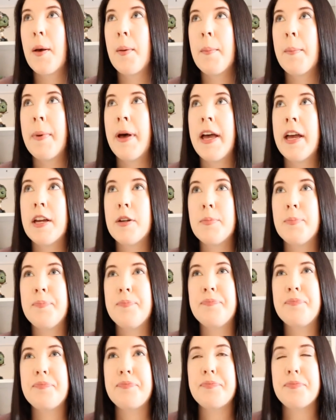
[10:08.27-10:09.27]
But
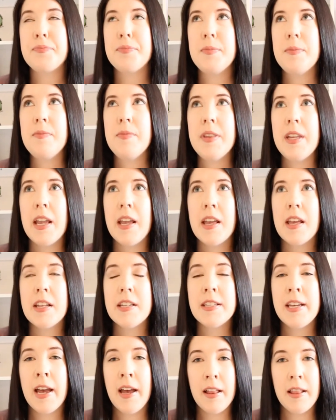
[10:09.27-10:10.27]

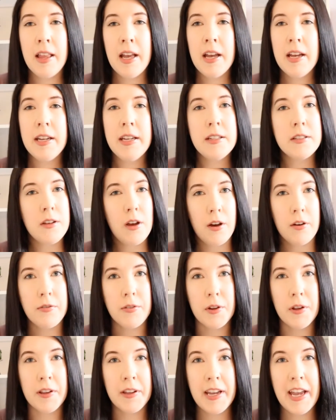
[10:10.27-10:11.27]
Tella is
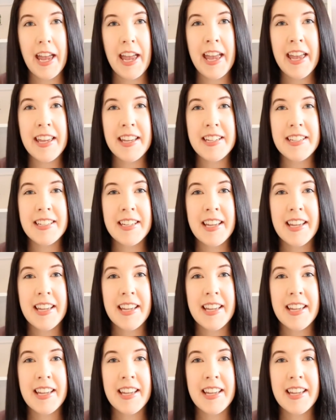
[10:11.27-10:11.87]
awful, and